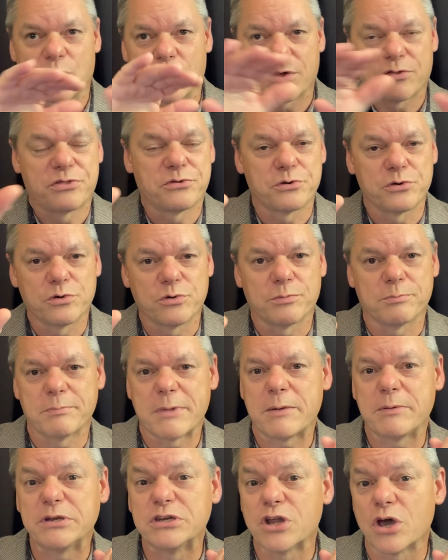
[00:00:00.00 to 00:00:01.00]
through
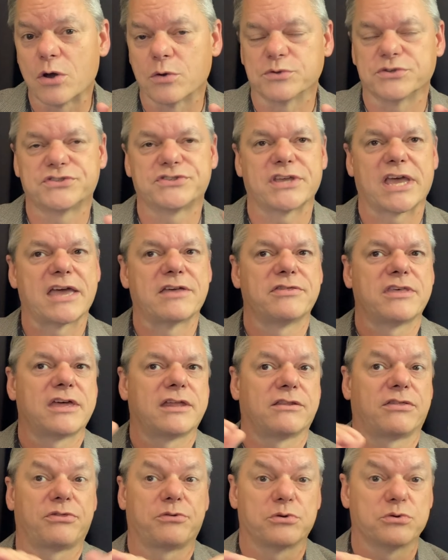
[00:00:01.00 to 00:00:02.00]
maybe notes, and
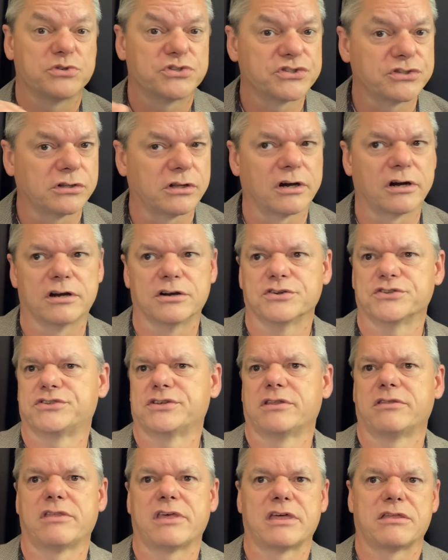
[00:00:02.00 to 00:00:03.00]
then through slurs,
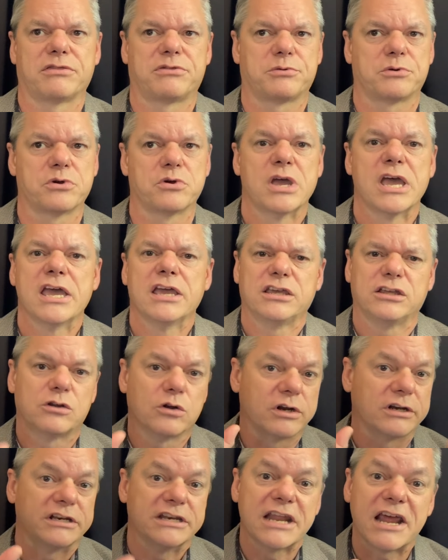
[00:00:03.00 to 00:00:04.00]
and then through, you
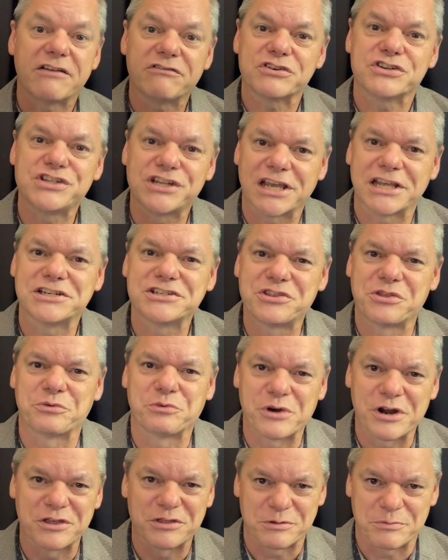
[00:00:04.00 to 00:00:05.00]
don't never change the
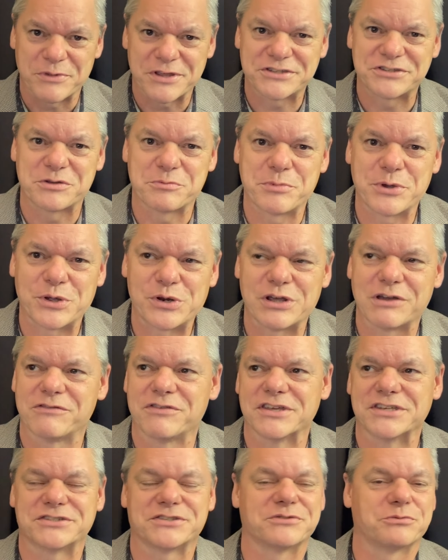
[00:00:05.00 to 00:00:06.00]
rhythm. That's the beauty of
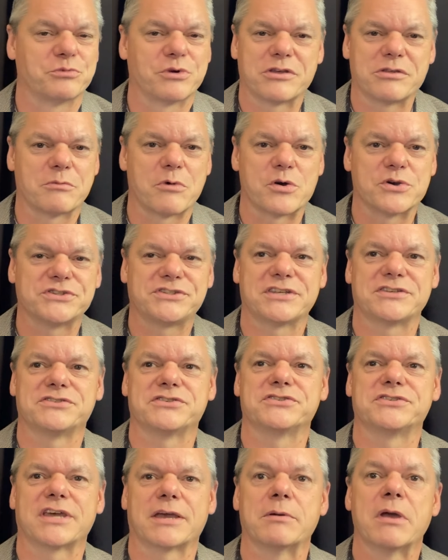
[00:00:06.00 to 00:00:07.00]
this. Rhythm always stays
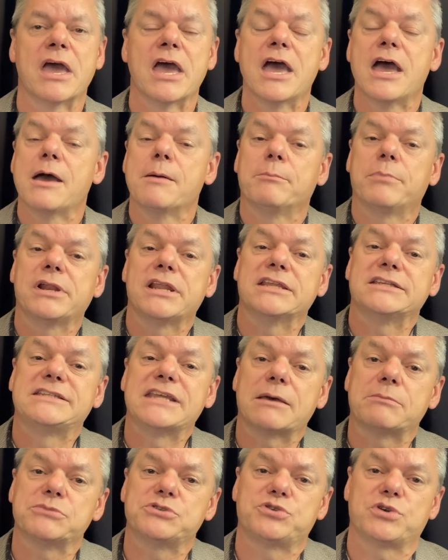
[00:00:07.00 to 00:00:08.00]
the same, but it
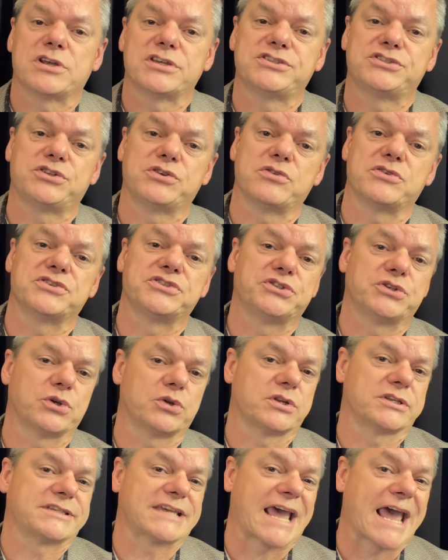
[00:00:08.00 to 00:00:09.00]
demonstrates to the
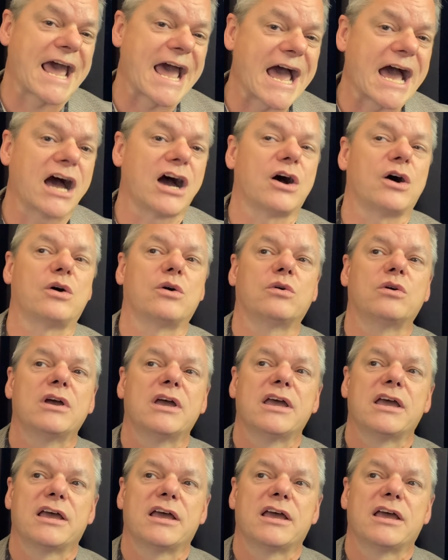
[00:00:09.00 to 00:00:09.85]
students how